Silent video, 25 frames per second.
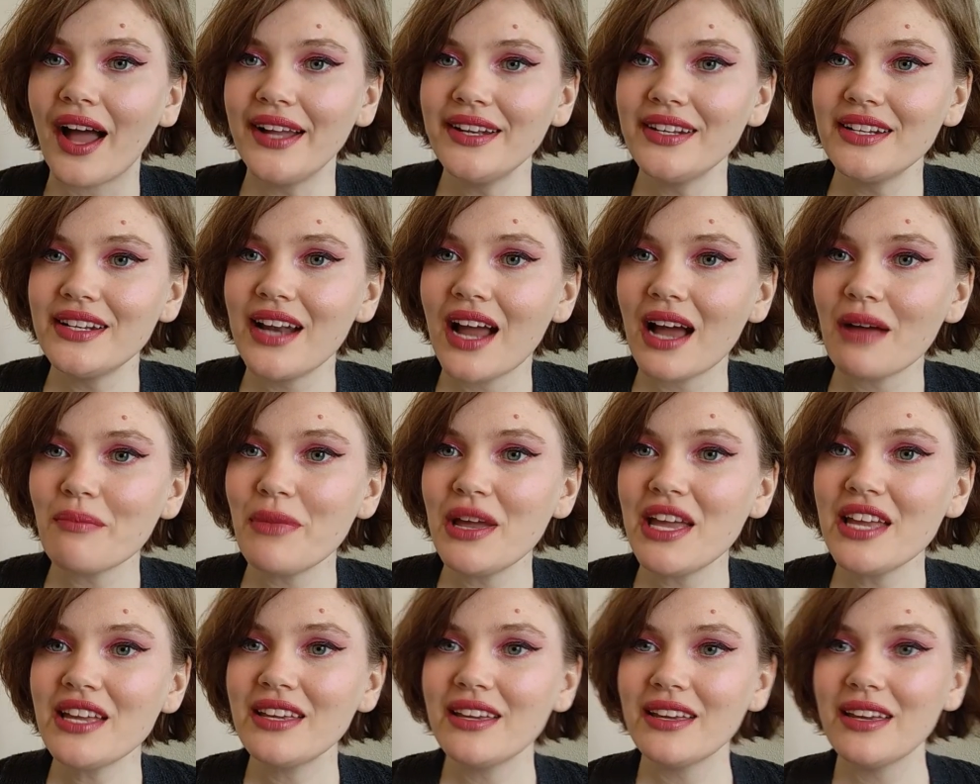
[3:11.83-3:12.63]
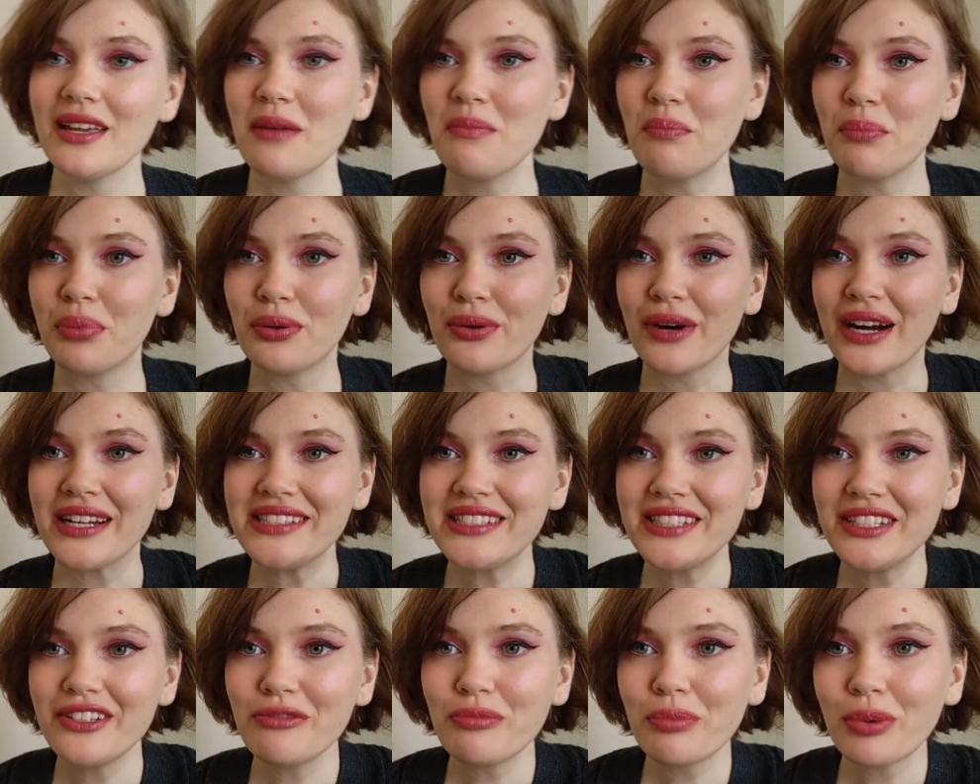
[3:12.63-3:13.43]
I did not make
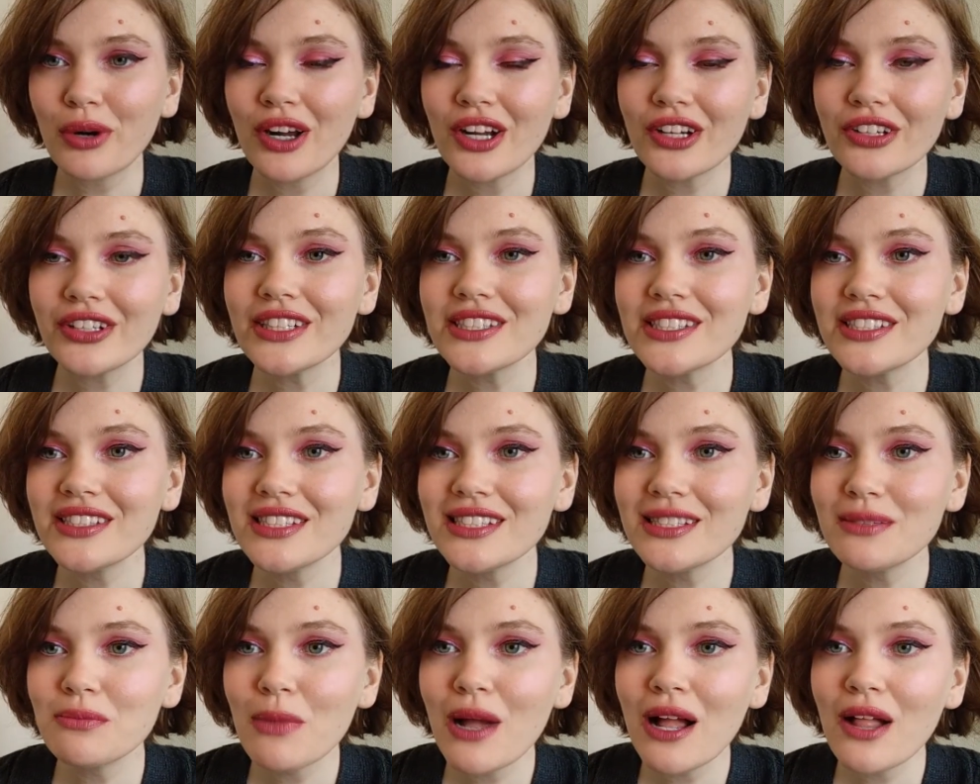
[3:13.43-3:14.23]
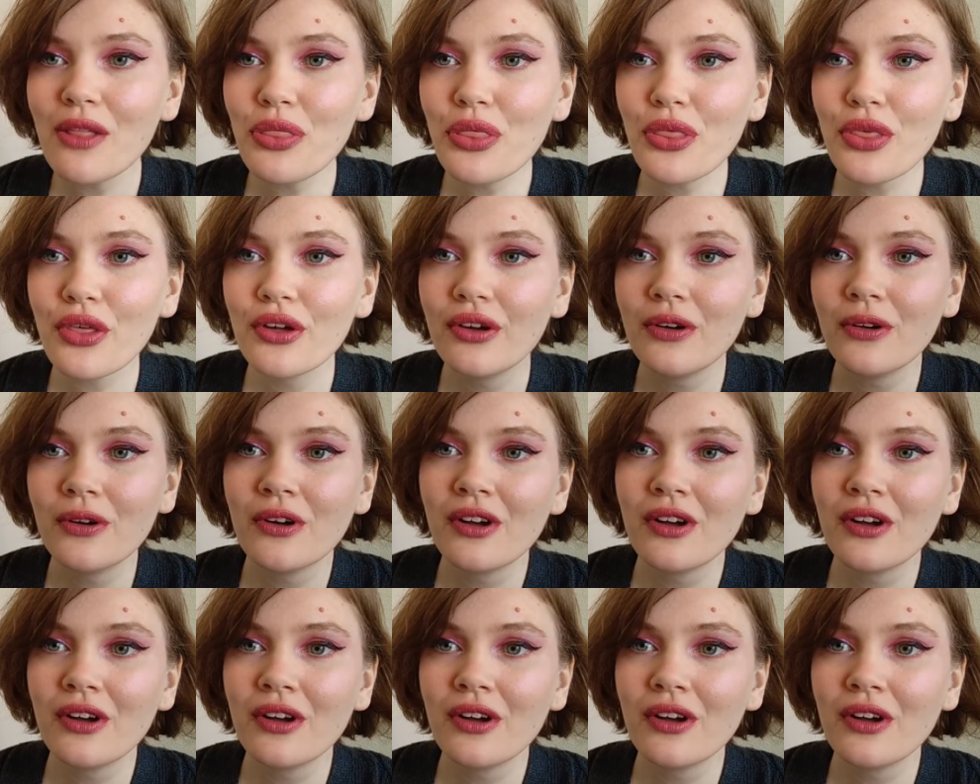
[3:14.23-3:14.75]
impressive progress this month.